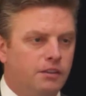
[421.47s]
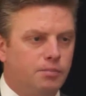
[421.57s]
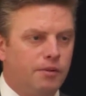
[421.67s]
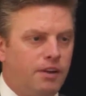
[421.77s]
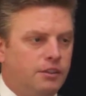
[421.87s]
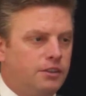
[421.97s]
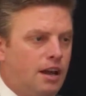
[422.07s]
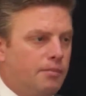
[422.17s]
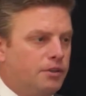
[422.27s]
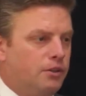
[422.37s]
this provides an
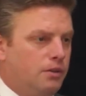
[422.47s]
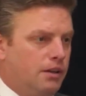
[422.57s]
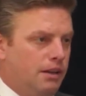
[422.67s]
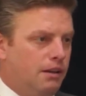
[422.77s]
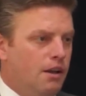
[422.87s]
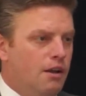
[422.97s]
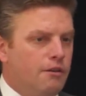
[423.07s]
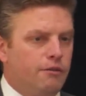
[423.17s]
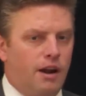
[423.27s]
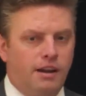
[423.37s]
opportunity
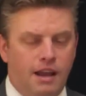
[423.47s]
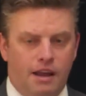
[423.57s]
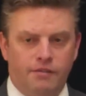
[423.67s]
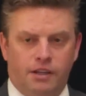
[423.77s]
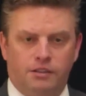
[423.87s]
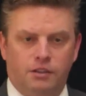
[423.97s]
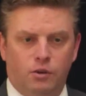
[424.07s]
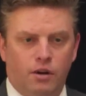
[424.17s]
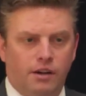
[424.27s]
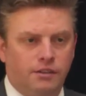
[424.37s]
for any advocacy
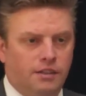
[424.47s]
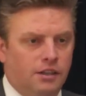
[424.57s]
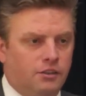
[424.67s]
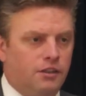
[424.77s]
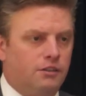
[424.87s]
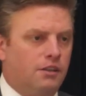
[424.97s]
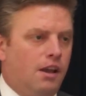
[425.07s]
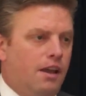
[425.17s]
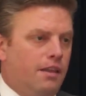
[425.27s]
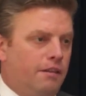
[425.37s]
organizations
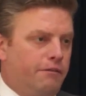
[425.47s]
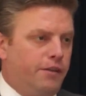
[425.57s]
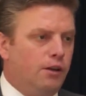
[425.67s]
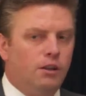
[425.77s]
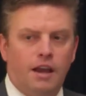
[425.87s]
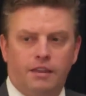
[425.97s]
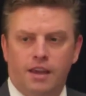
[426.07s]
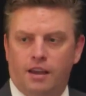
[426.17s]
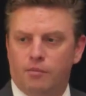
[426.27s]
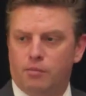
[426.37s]
that feel like
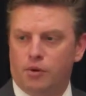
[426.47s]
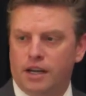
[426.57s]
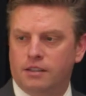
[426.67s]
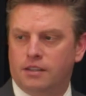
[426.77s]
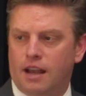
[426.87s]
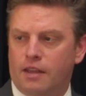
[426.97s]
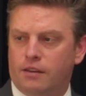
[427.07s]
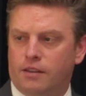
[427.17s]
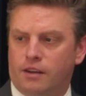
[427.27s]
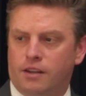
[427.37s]
they can bring
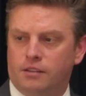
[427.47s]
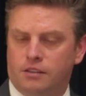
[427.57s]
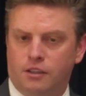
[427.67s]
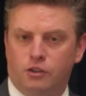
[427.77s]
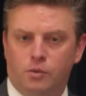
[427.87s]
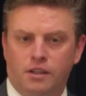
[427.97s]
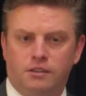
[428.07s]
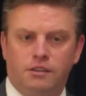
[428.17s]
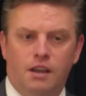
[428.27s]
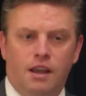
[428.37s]
together their
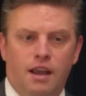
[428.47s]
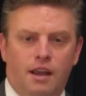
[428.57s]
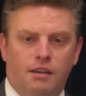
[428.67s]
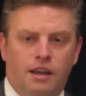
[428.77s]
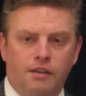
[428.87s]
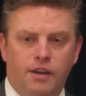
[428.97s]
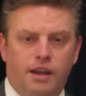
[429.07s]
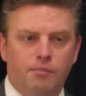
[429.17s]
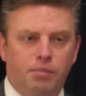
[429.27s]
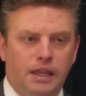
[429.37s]
constituents and give a
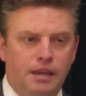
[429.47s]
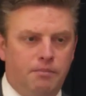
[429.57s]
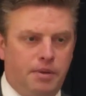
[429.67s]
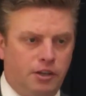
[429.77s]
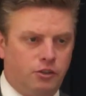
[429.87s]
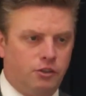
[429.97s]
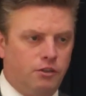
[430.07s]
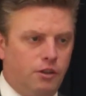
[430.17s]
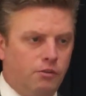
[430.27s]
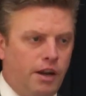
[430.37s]
complete picture
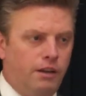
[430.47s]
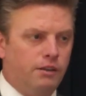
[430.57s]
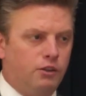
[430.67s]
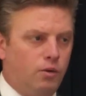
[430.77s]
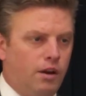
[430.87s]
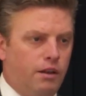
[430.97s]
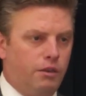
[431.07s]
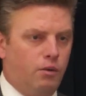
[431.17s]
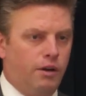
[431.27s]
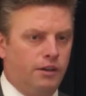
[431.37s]
to the regulatory
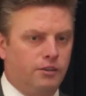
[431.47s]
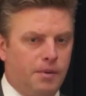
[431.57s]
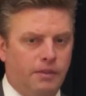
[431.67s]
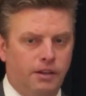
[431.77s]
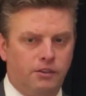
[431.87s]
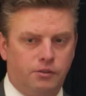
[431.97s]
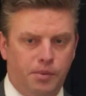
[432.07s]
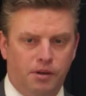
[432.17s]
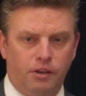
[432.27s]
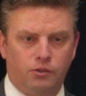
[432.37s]
authorities about the
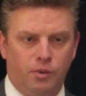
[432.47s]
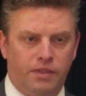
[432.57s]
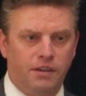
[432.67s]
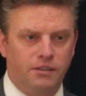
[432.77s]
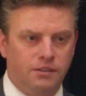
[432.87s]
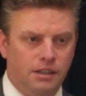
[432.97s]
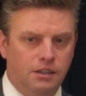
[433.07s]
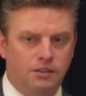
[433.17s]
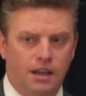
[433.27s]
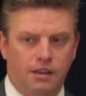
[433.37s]
experience with the
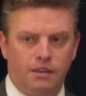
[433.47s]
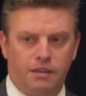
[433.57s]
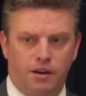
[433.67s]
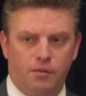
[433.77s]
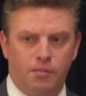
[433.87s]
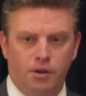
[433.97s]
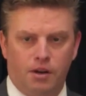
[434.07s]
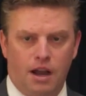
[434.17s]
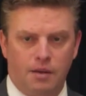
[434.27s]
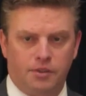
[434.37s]
disease and the
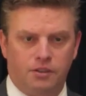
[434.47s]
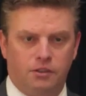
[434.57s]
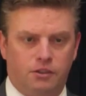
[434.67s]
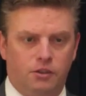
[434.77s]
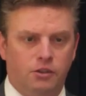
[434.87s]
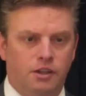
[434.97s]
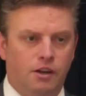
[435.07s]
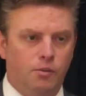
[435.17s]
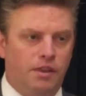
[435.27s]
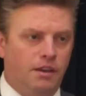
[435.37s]
therapeutic options
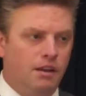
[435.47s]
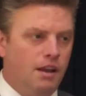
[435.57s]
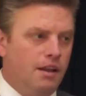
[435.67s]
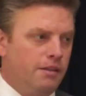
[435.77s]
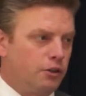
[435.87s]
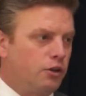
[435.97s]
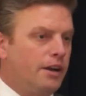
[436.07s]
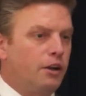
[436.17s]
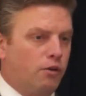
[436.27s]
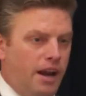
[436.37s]
associated with it. They're
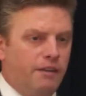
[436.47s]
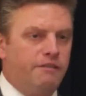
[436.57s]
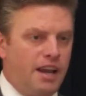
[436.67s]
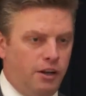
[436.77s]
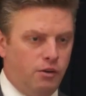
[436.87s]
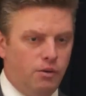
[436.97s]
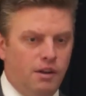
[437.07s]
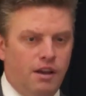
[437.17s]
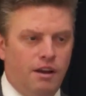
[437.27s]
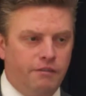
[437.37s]
trying to create a
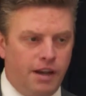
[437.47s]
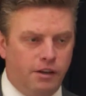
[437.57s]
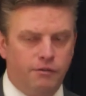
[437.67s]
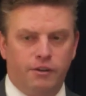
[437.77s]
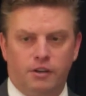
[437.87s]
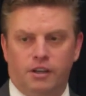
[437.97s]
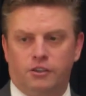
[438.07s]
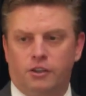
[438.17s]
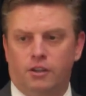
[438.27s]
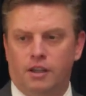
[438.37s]
venue for
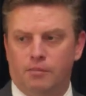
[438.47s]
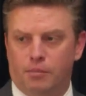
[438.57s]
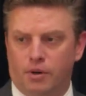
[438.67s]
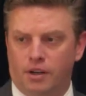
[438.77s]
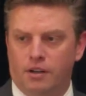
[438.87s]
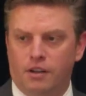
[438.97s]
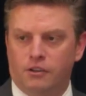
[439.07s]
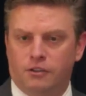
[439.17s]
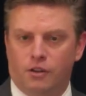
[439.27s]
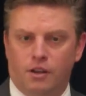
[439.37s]
additional input
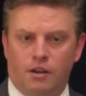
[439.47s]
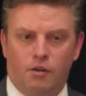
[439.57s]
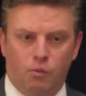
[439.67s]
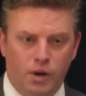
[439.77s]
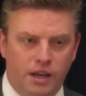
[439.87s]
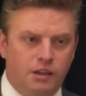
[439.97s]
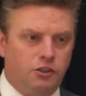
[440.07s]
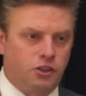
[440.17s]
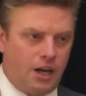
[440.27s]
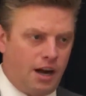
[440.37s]
so that we can
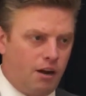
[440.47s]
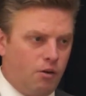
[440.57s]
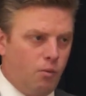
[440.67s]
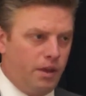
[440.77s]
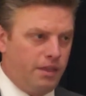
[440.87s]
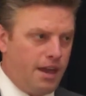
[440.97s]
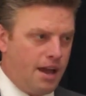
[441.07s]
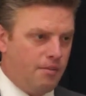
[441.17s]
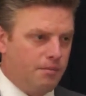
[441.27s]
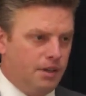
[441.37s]
share with
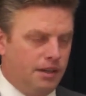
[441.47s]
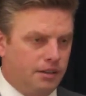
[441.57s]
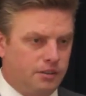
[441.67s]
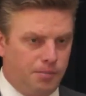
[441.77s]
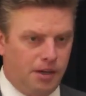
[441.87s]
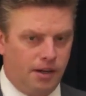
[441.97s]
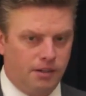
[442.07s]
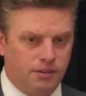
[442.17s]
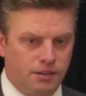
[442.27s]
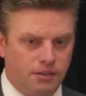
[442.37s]
them
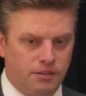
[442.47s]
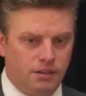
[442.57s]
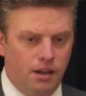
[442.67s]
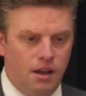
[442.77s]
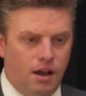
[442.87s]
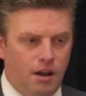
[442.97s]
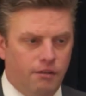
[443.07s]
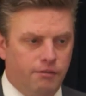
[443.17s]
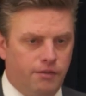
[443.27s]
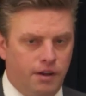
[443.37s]
experiences
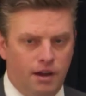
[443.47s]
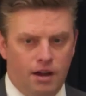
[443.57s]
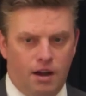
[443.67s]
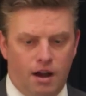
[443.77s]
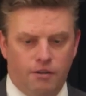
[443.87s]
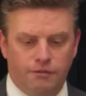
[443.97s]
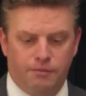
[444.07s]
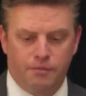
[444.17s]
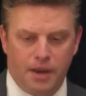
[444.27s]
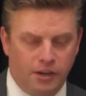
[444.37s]
of
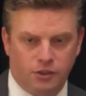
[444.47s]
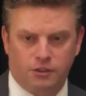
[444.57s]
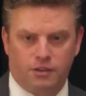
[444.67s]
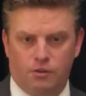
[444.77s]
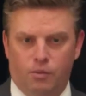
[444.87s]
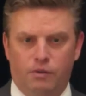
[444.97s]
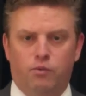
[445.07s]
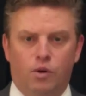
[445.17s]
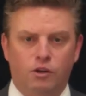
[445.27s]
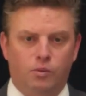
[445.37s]
patients that
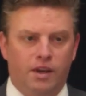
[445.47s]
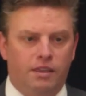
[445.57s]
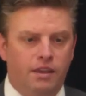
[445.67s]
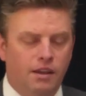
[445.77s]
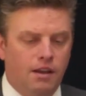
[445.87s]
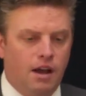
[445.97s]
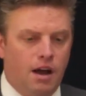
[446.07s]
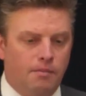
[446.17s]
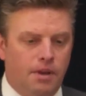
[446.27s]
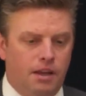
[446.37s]
we've worked with
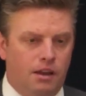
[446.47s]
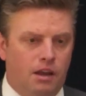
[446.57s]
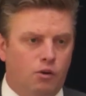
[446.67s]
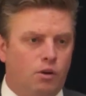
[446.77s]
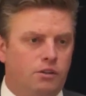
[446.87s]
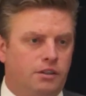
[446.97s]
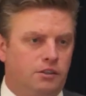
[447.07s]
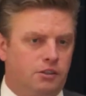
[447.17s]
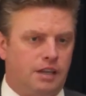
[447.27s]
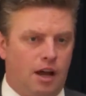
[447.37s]
in order to
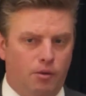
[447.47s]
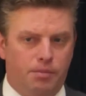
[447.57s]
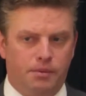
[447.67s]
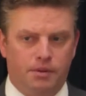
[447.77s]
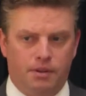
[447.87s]
just help